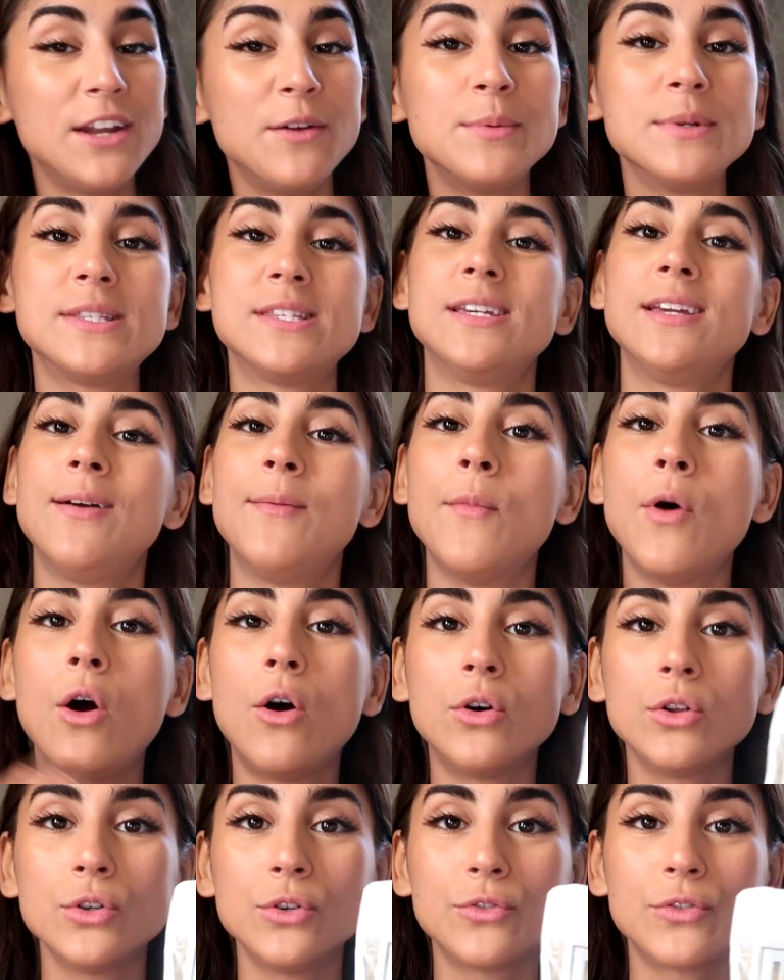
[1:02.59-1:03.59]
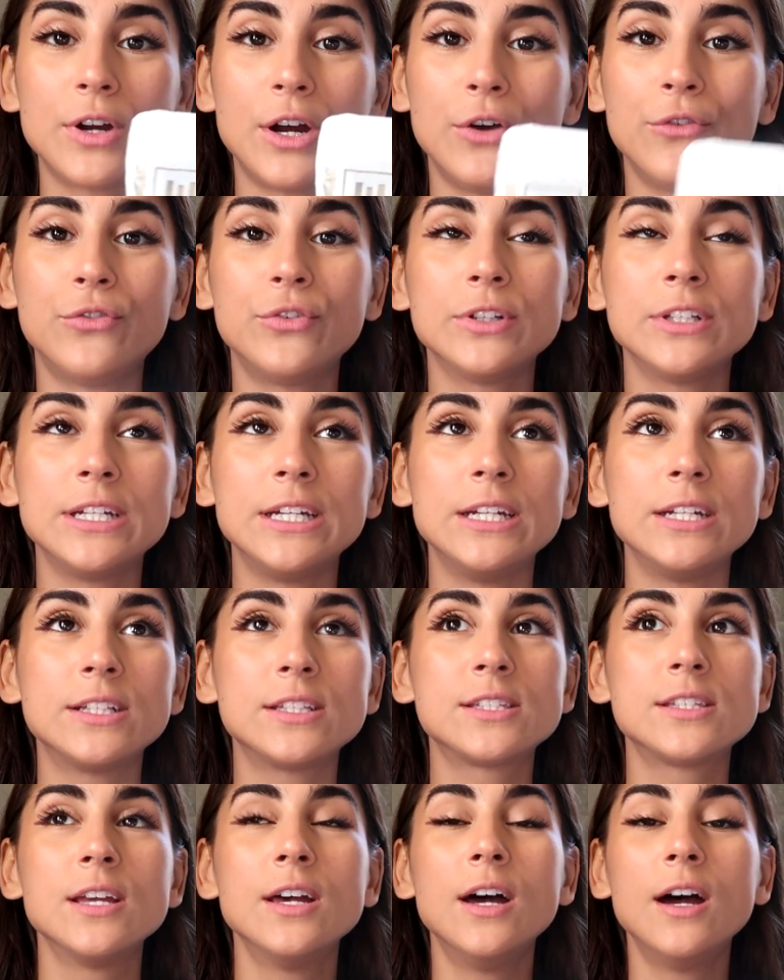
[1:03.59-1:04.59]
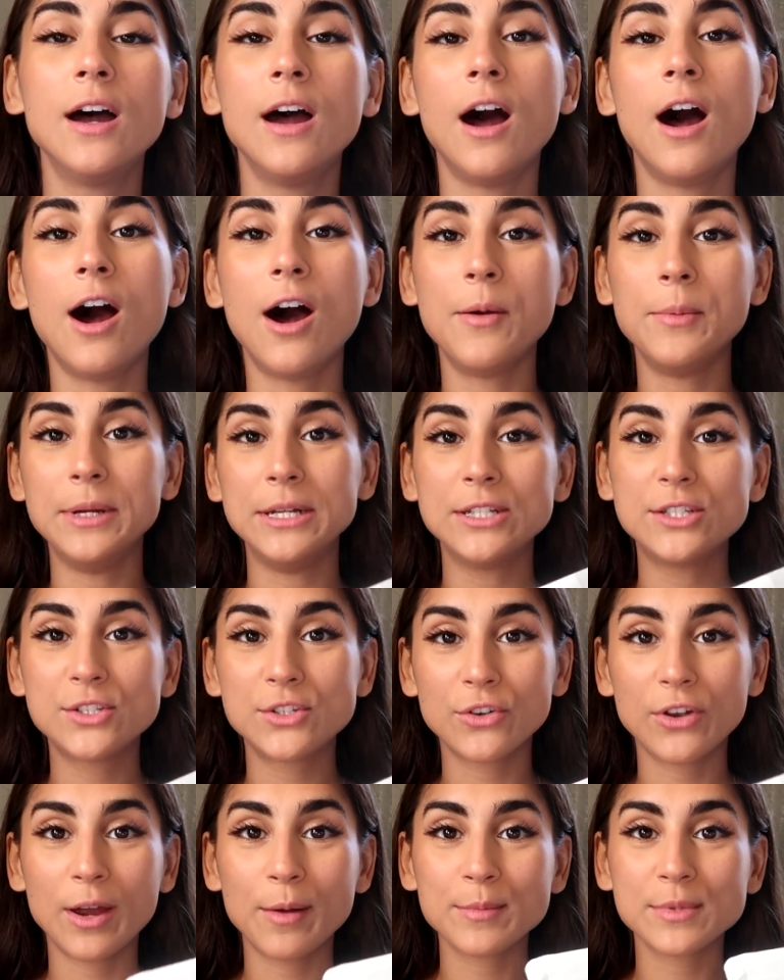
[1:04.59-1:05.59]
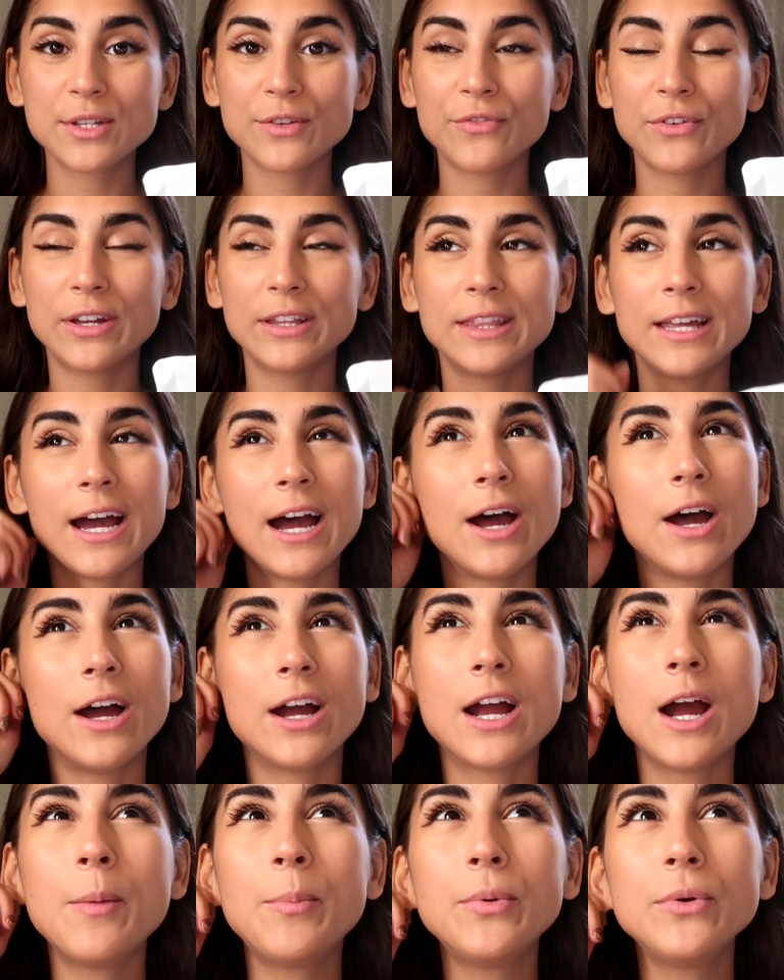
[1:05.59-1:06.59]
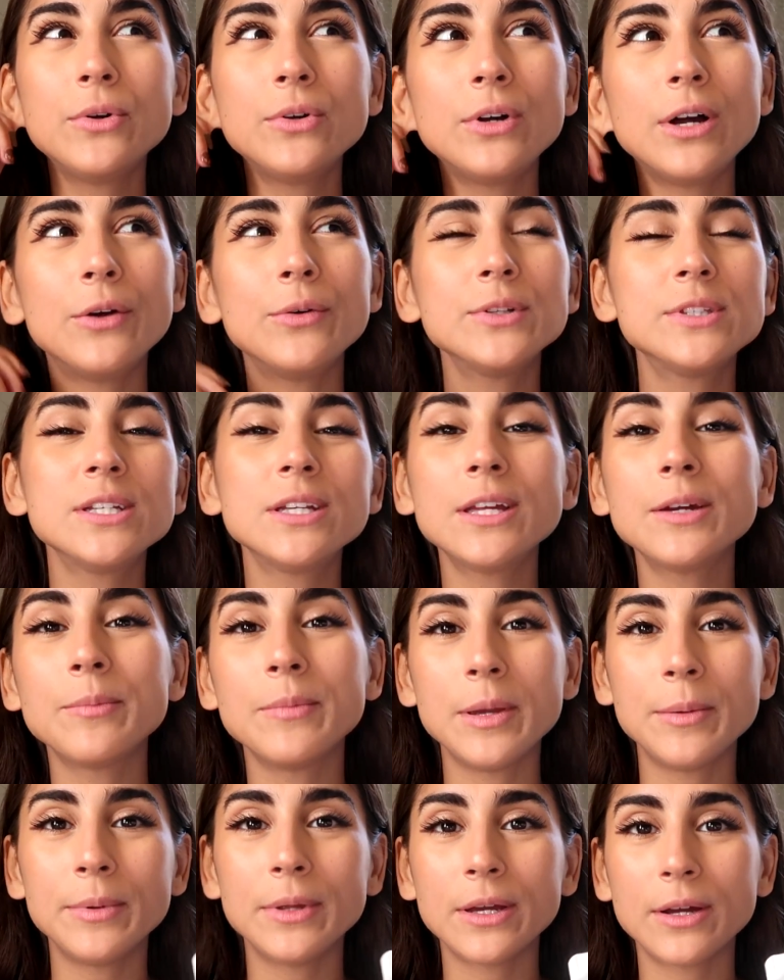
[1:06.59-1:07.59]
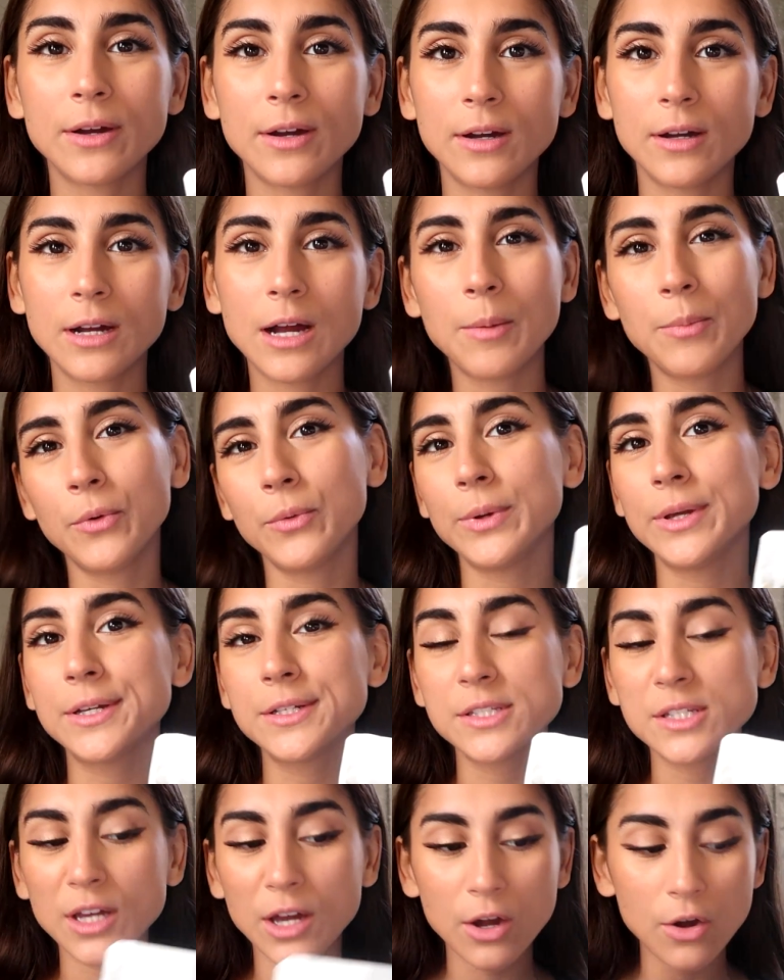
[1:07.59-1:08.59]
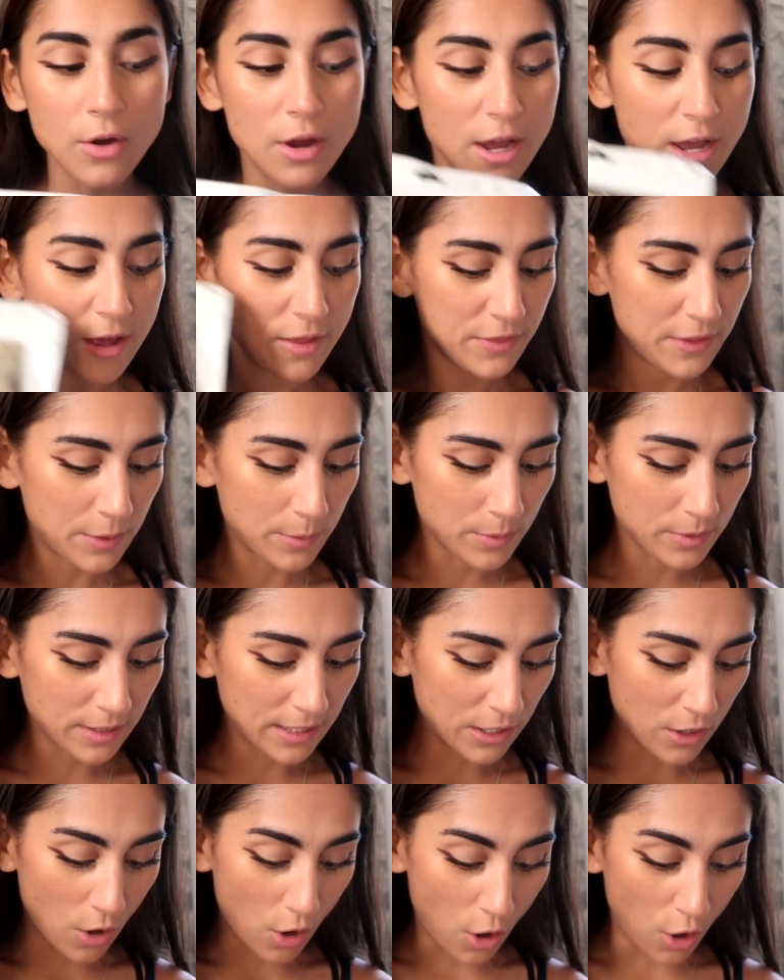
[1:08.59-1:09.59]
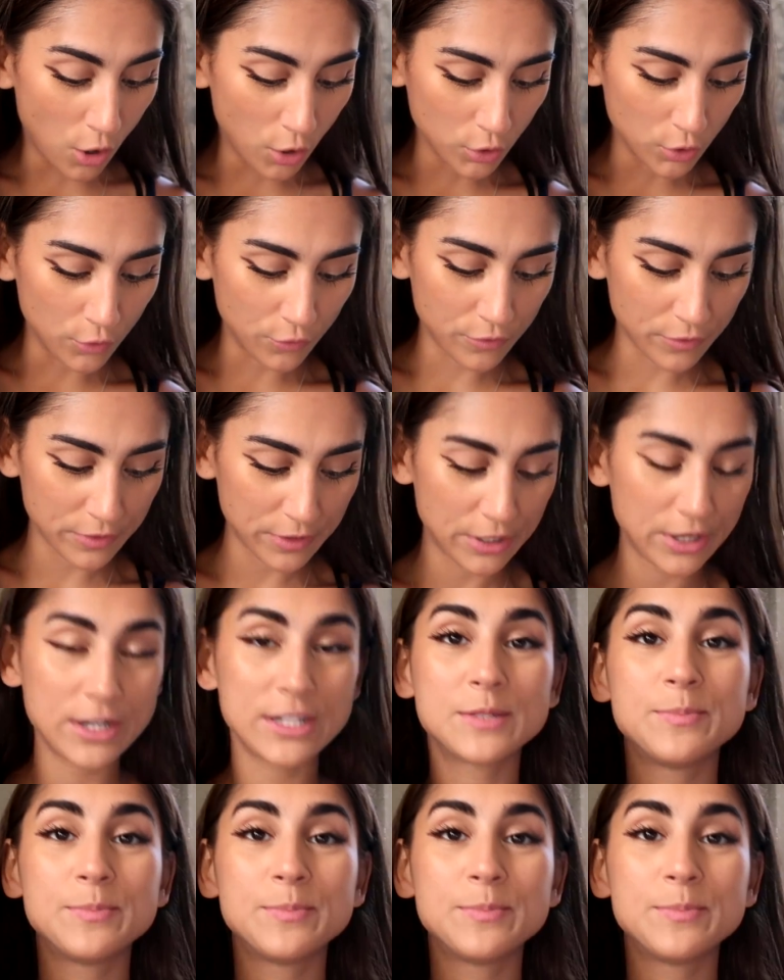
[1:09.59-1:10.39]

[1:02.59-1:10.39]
I've been seeing them all over Alphalete's um, Instagram, stuff like that. A couple, I would say like maybe like a couple weeks ago, they were like all over there.